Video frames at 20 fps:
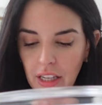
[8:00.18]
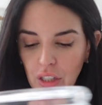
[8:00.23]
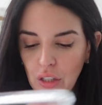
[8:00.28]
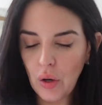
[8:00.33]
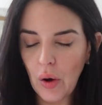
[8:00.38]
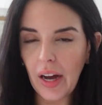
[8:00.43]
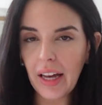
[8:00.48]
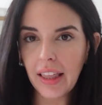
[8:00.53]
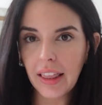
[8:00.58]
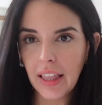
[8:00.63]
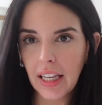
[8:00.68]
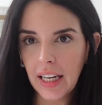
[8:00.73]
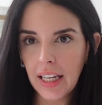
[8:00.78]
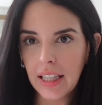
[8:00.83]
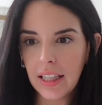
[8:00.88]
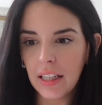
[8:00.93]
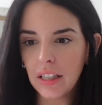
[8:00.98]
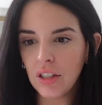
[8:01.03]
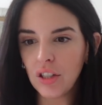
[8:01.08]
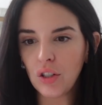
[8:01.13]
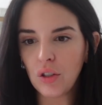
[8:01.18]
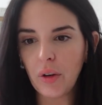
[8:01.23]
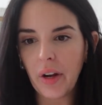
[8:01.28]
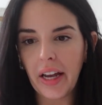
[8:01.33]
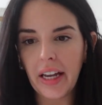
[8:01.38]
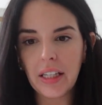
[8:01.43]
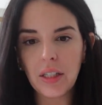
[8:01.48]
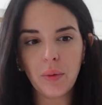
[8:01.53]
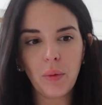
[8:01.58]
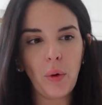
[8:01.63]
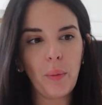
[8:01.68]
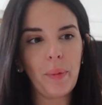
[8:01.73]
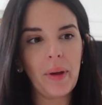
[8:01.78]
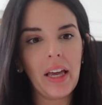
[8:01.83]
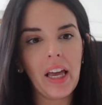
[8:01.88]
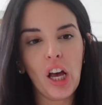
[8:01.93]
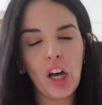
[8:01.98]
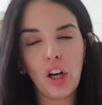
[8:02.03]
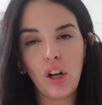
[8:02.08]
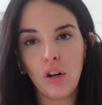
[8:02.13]
So I think these trays will
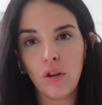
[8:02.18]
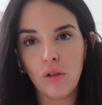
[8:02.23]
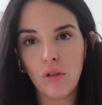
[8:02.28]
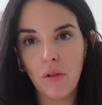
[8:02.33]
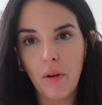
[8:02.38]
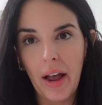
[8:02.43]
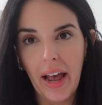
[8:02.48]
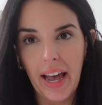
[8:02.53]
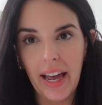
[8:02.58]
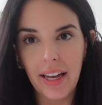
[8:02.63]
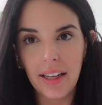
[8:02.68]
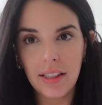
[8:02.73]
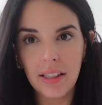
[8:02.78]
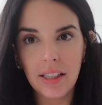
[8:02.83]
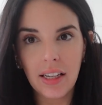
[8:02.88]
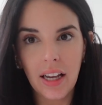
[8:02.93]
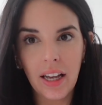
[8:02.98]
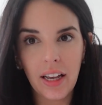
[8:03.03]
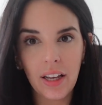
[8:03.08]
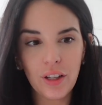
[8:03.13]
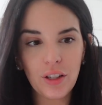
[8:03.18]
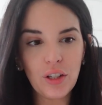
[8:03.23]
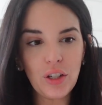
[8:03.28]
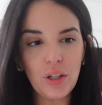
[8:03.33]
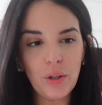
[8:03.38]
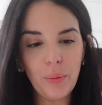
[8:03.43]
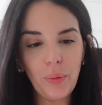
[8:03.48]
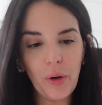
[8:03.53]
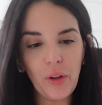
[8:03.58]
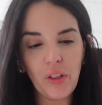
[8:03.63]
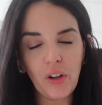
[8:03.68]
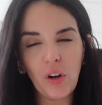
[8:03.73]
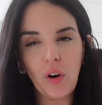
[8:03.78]
be great to put the